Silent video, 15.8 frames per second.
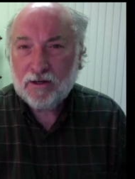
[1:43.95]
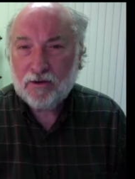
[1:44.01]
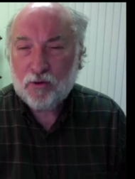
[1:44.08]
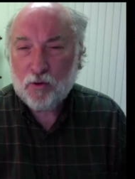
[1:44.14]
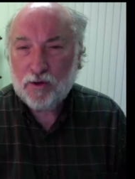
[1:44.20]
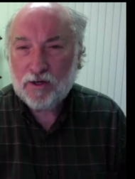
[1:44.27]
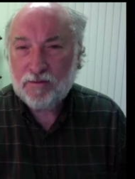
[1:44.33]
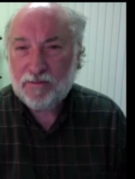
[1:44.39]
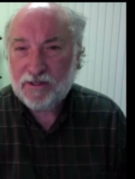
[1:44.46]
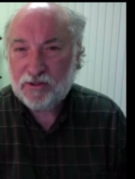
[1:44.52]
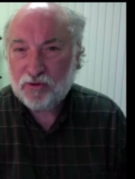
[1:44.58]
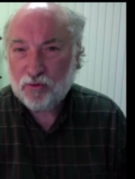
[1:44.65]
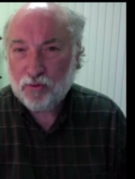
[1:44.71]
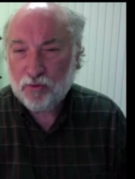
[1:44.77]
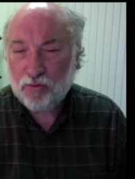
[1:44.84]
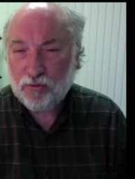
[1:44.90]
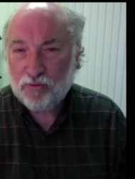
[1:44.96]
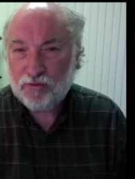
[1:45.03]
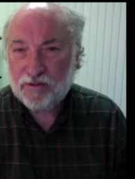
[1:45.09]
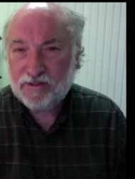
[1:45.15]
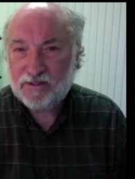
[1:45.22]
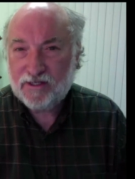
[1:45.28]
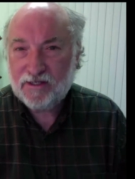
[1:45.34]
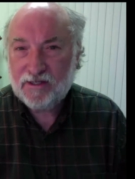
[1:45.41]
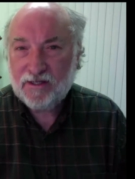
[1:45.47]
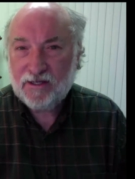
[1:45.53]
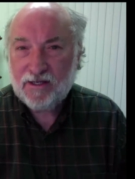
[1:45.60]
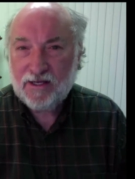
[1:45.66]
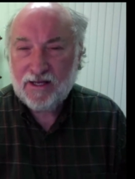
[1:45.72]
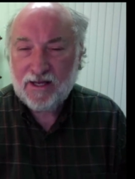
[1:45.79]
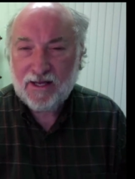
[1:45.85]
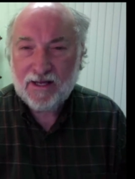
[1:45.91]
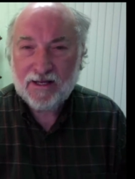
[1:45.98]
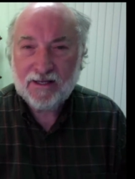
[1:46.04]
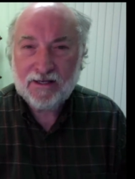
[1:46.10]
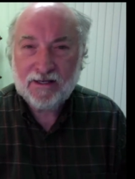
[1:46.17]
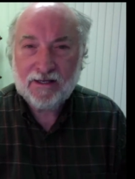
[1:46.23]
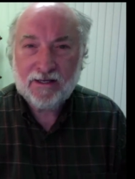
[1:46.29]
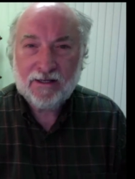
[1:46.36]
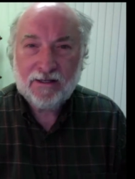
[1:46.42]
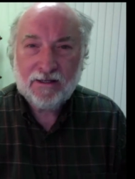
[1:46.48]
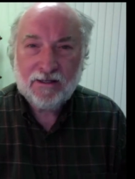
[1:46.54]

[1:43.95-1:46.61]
going to be truths in